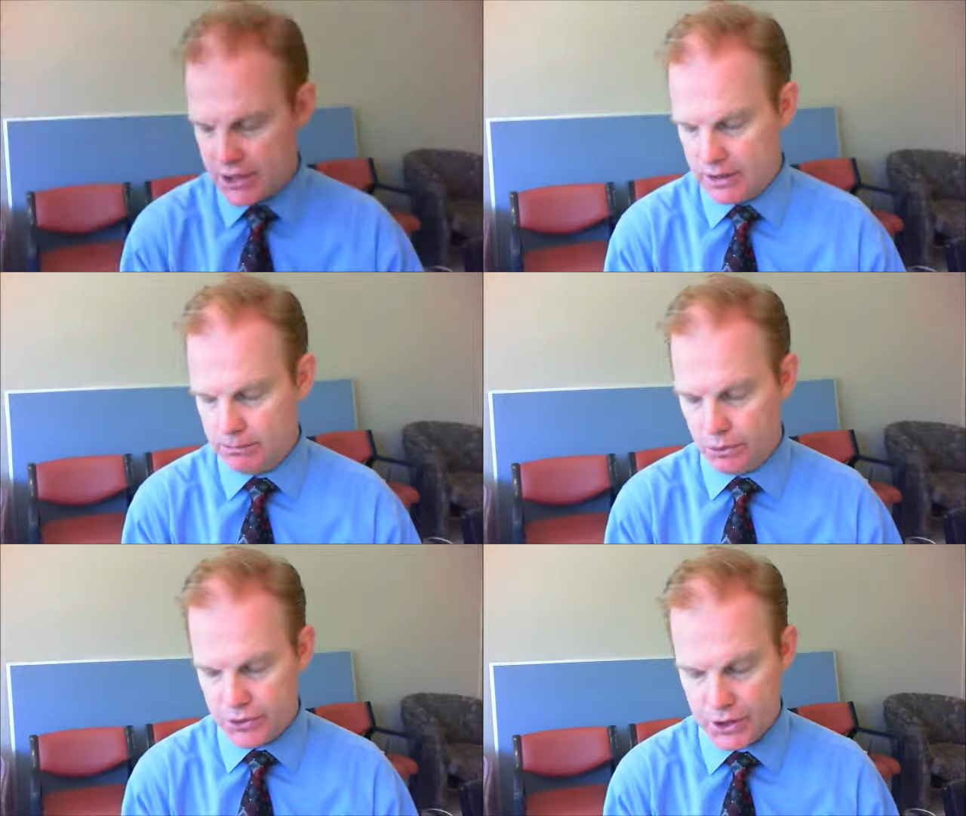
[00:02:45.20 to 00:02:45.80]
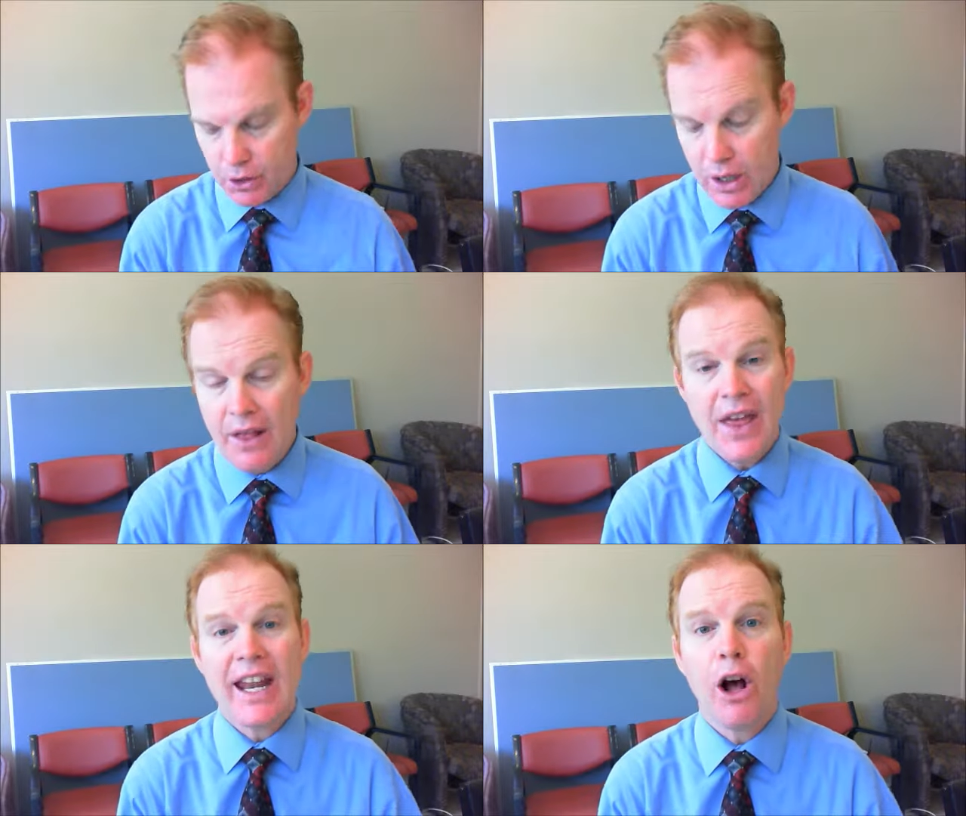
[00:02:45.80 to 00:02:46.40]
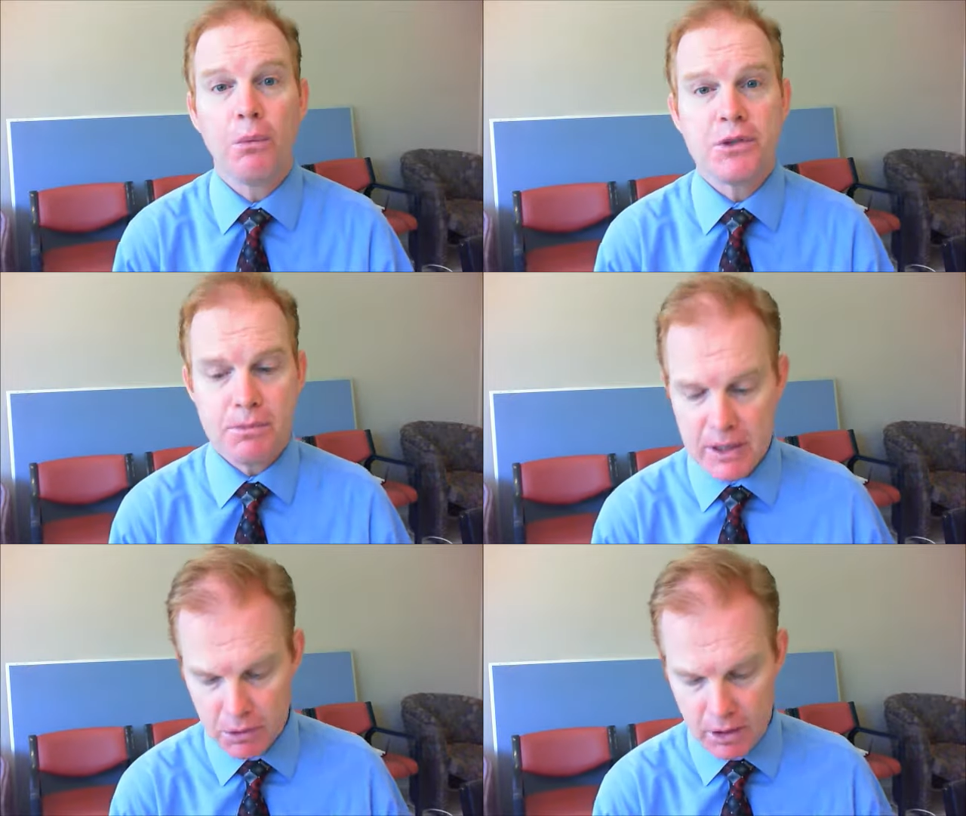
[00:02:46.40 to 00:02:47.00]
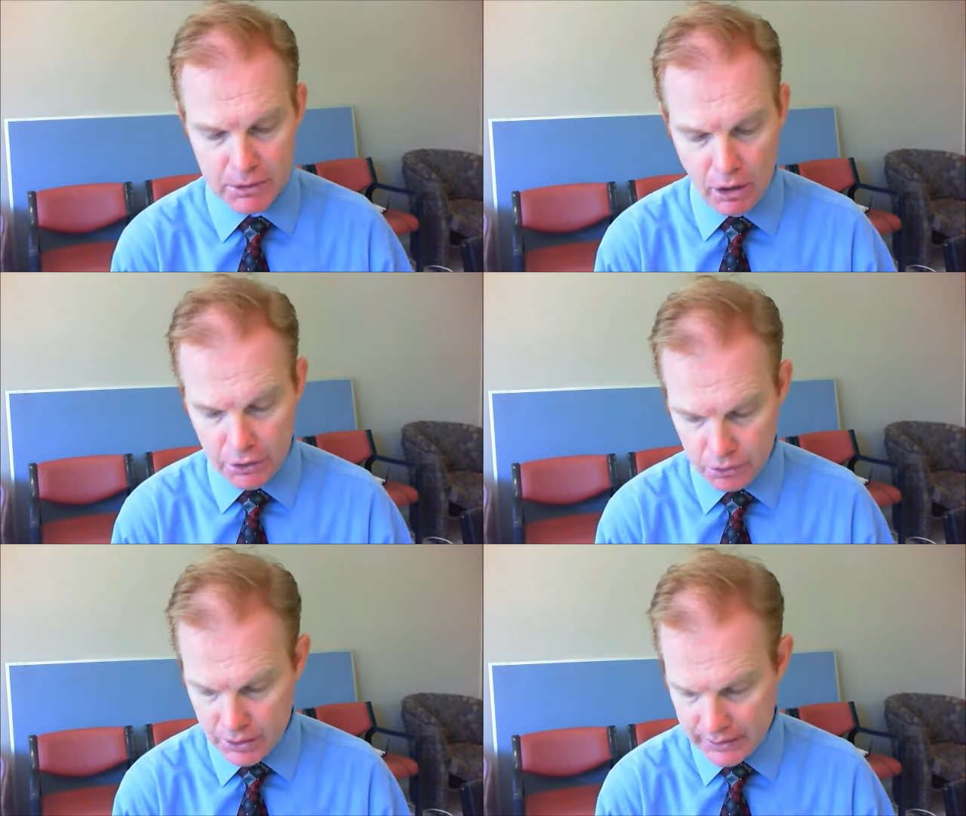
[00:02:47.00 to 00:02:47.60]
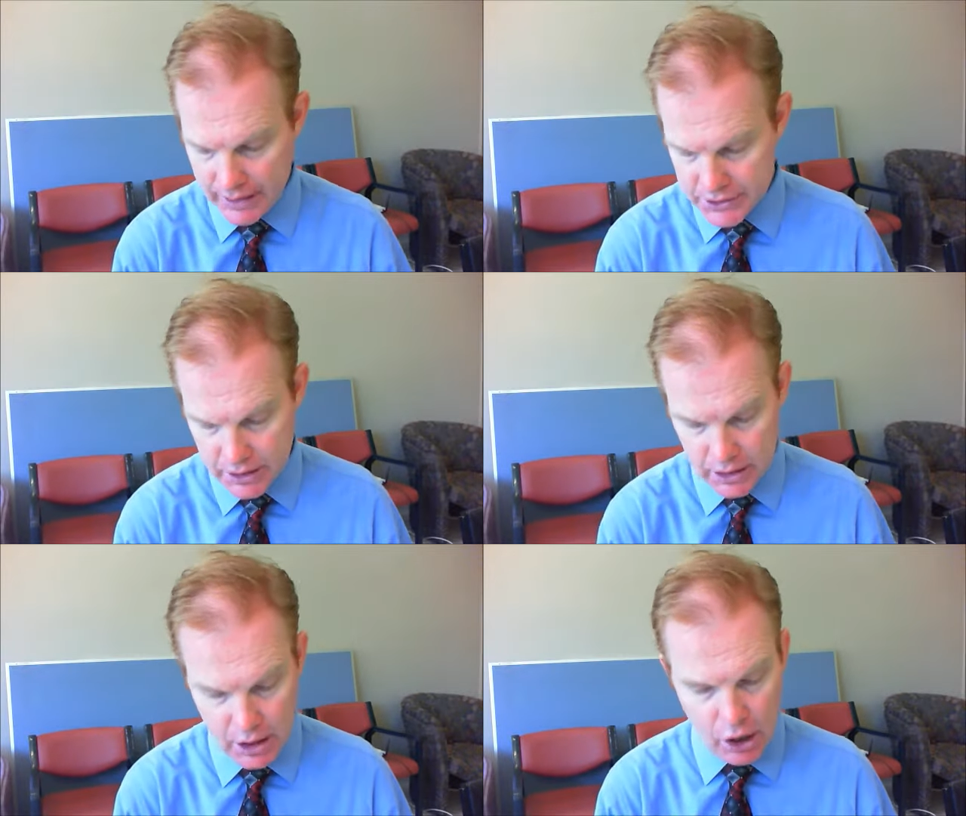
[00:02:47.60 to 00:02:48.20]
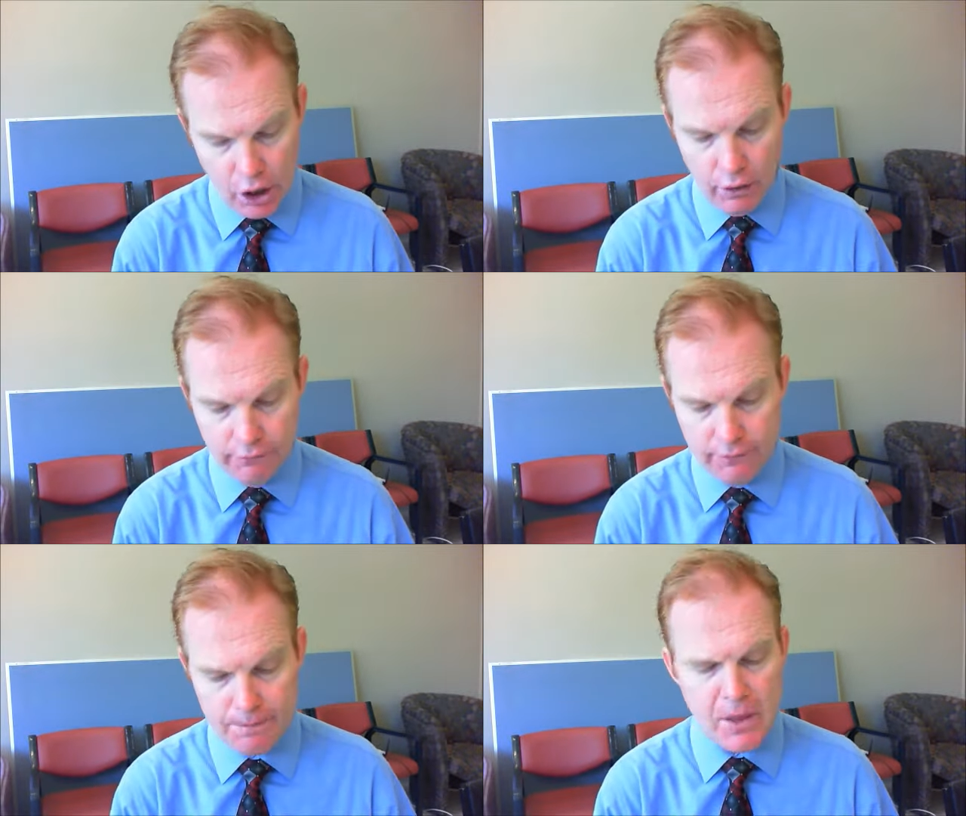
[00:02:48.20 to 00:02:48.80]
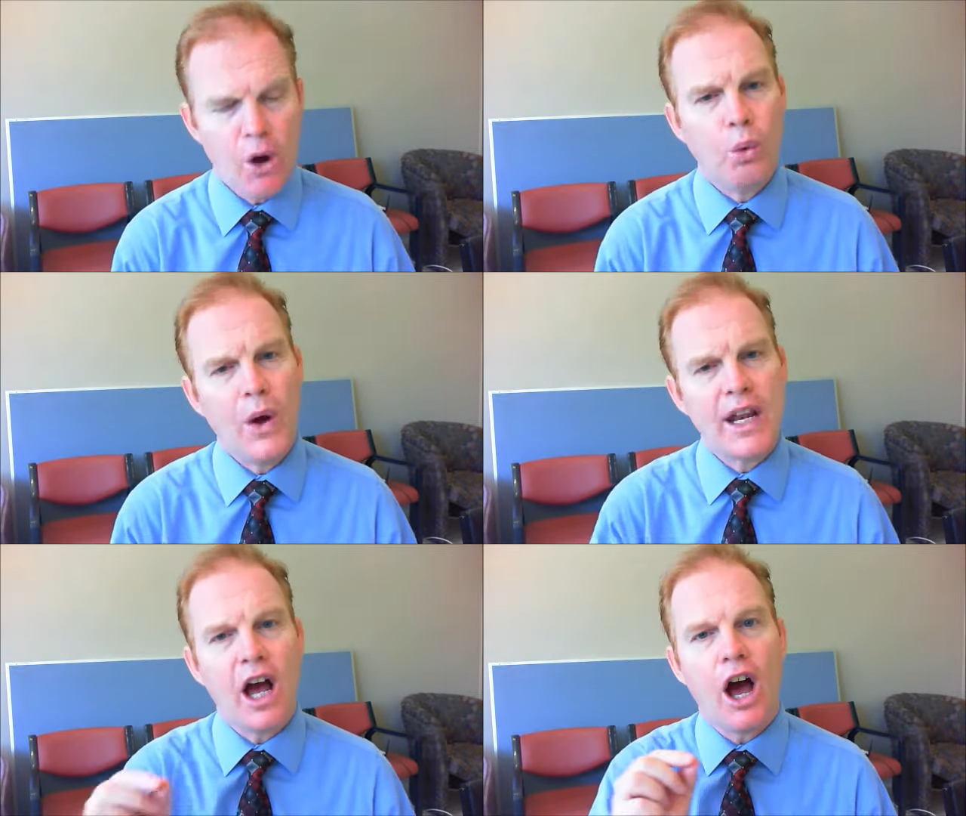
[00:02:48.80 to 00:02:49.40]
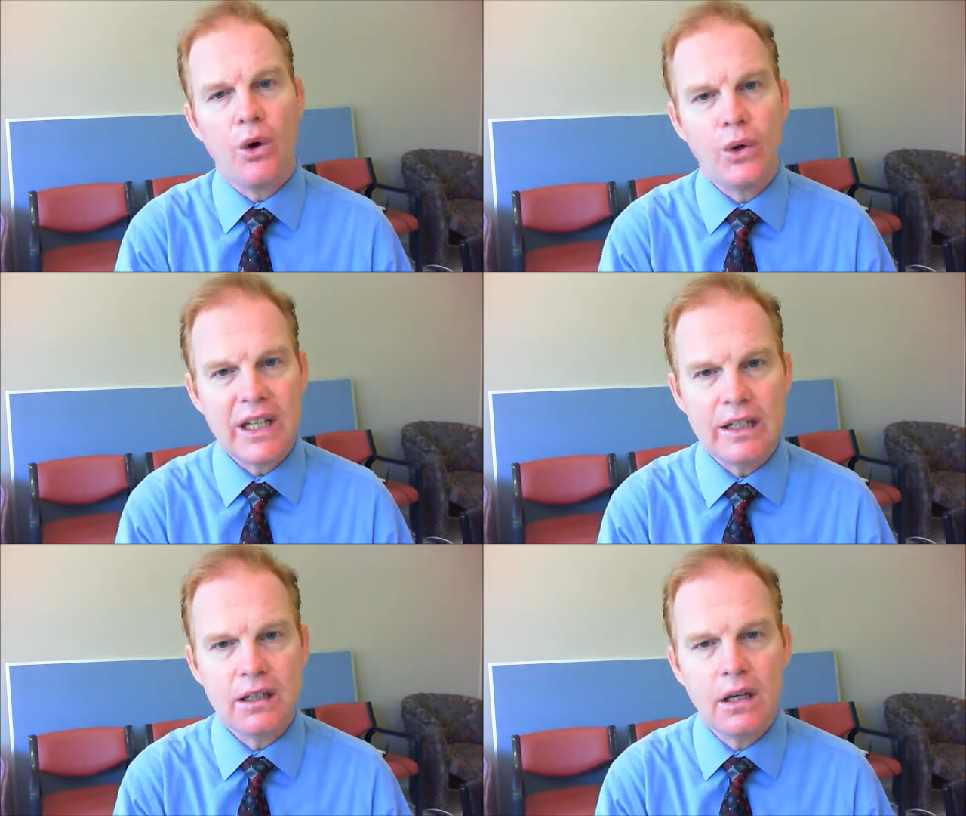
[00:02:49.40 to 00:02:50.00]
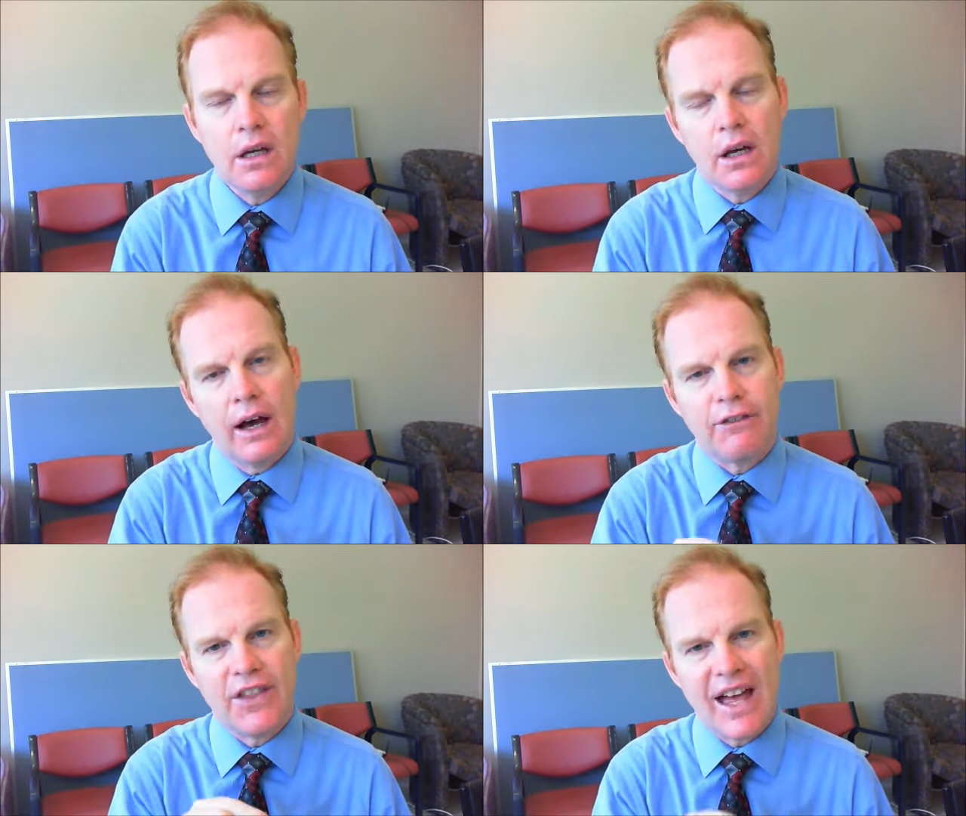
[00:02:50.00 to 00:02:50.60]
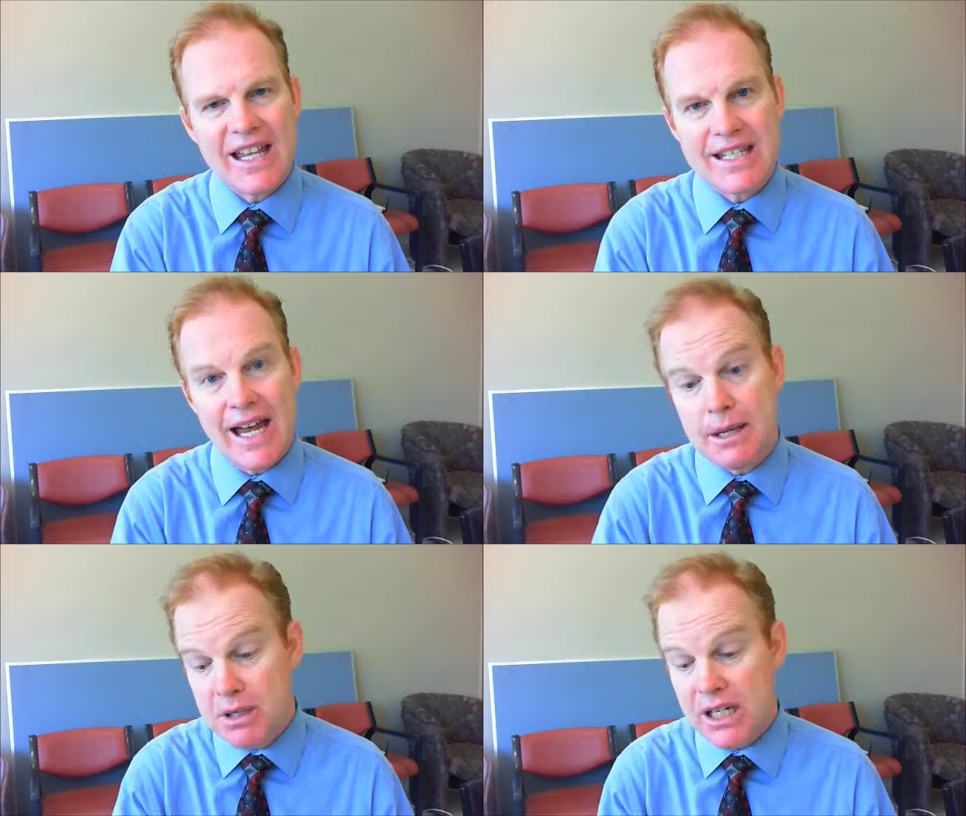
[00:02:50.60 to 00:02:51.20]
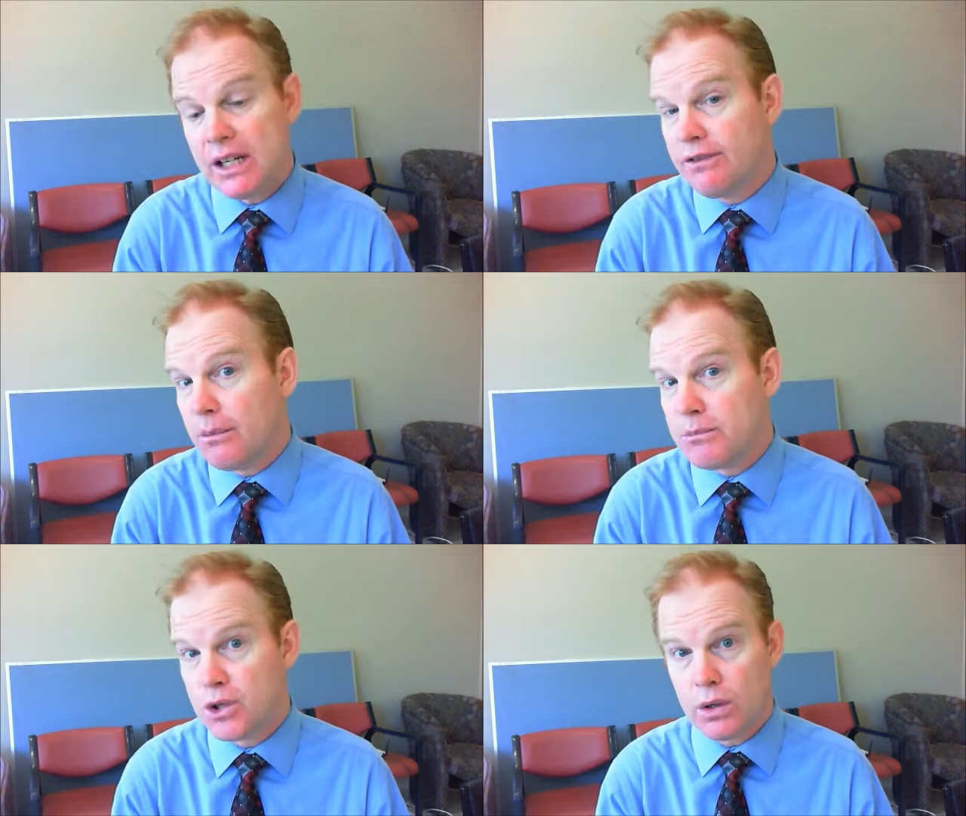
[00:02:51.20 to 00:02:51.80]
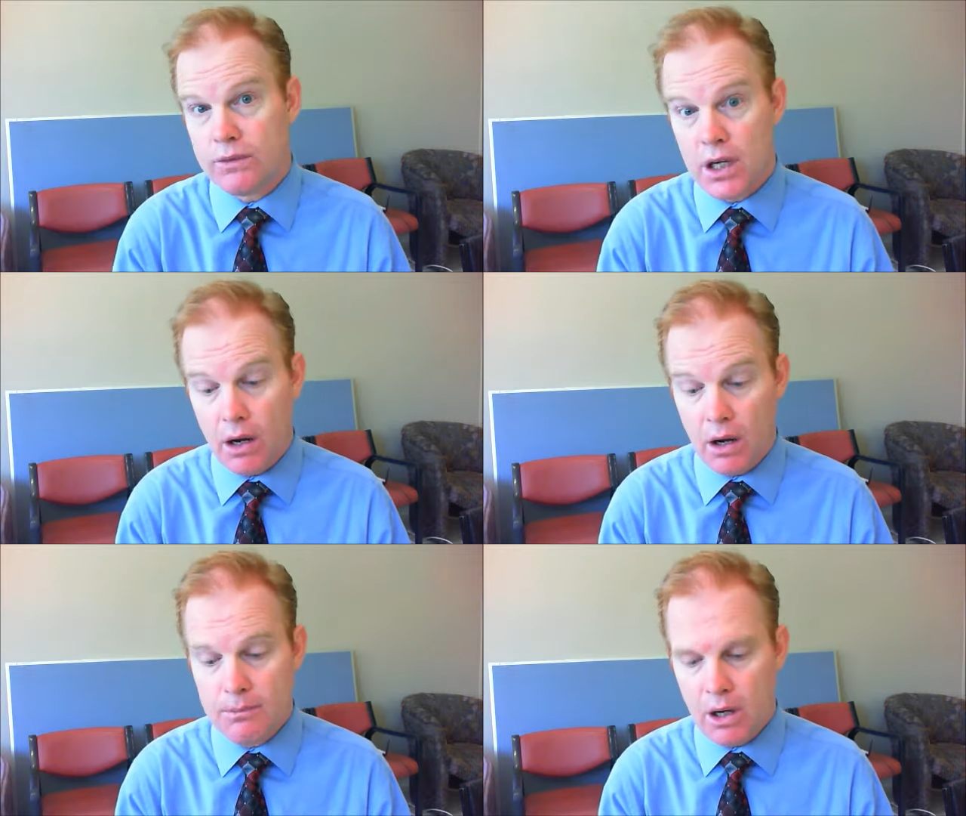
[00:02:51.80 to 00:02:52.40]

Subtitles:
symbols. So that helps me when I'm going through the lesson of where to hone in for that day, particularly if I'm short of time.